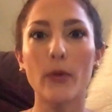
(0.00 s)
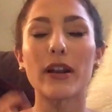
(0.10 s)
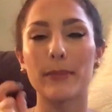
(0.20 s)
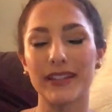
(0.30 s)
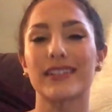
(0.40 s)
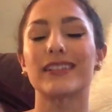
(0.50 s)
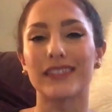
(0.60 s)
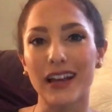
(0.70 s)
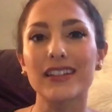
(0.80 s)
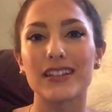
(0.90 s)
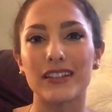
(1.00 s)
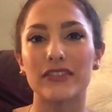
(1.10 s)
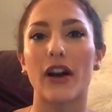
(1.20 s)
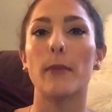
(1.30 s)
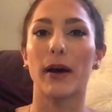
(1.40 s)
want to be
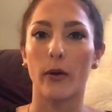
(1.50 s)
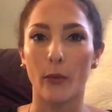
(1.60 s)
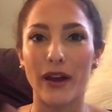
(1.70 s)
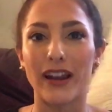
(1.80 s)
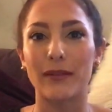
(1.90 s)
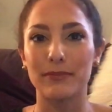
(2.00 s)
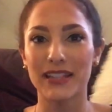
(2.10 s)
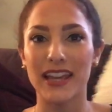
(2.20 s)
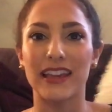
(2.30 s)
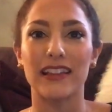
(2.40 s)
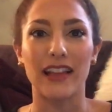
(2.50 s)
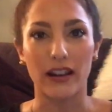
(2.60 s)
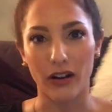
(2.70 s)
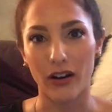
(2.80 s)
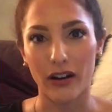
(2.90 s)
selective about when I'm taking
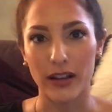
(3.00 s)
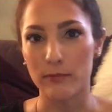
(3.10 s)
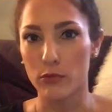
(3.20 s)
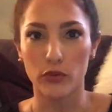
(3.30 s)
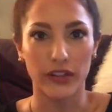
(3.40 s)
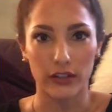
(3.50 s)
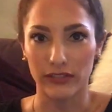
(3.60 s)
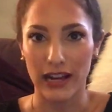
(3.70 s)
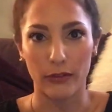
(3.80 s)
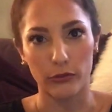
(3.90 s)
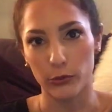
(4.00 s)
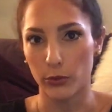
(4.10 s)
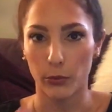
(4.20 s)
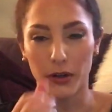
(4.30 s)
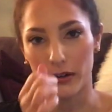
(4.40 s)
that on and moving around
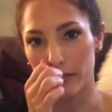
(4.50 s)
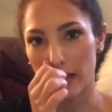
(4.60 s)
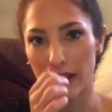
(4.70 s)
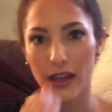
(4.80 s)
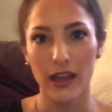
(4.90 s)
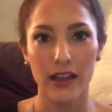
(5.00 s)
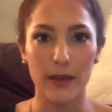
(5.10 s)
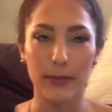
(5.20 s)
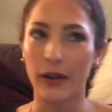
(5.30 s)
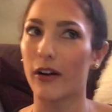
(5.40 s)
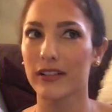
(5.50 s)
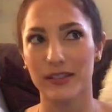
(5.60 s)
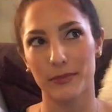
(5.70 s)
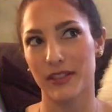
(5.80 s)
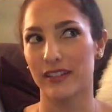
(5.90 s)
through the world. Like, it'd be
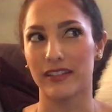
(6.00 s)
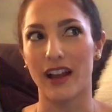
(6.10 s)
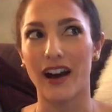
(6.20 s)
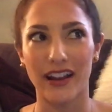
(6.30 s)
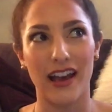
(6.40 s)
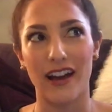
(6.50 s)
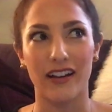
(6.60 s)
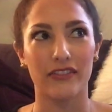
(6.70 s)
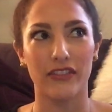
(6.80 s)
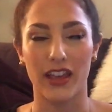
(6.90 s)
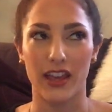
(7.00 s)
awesome to not have